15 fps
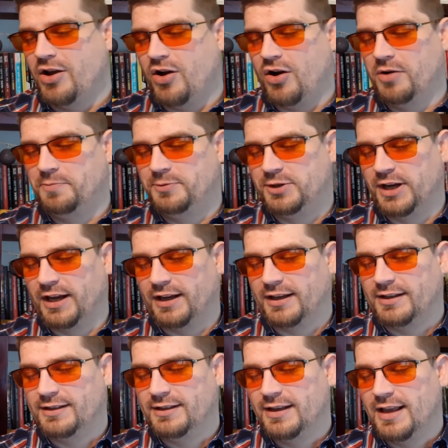
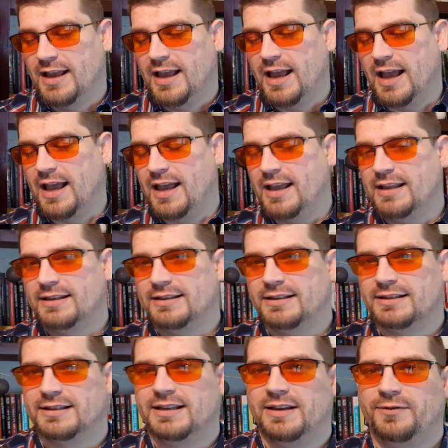object? And
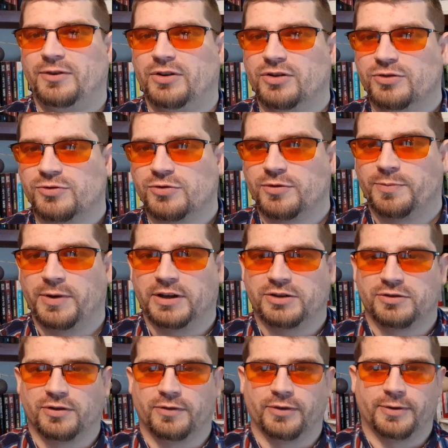see if you can draw a
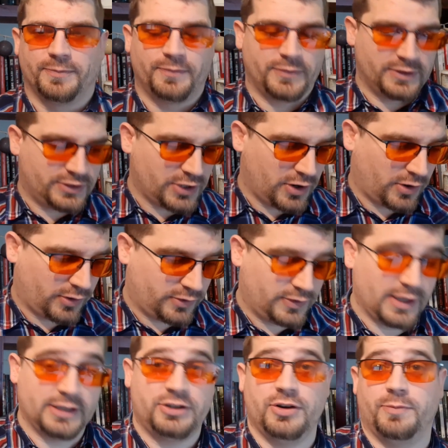picture of it. So
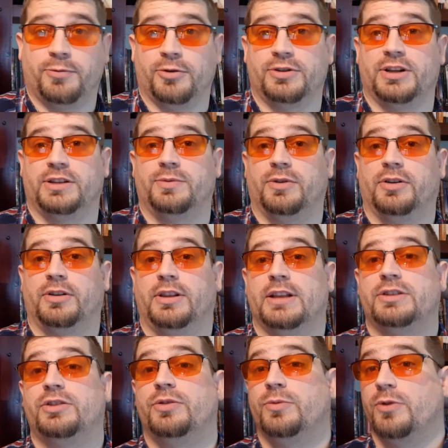that's your project work.
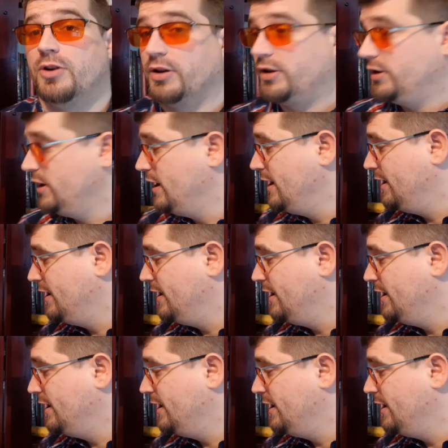That's your work.